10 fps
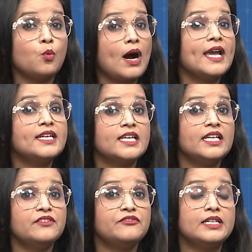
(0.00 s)
why
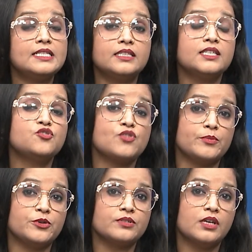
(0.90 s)
Delhi feels these
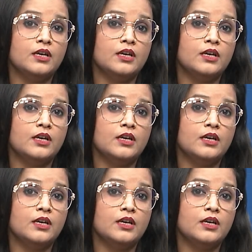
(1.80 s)
tremors.